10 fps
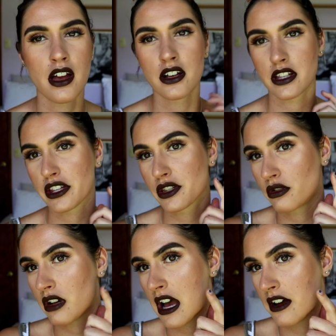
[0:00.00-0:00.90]
because I
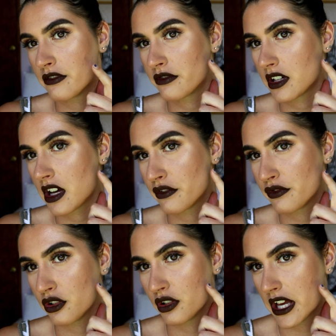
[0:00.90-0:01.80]
still have a
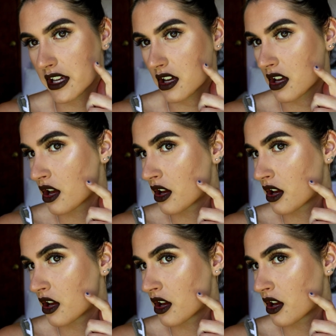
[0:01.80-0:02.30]
few like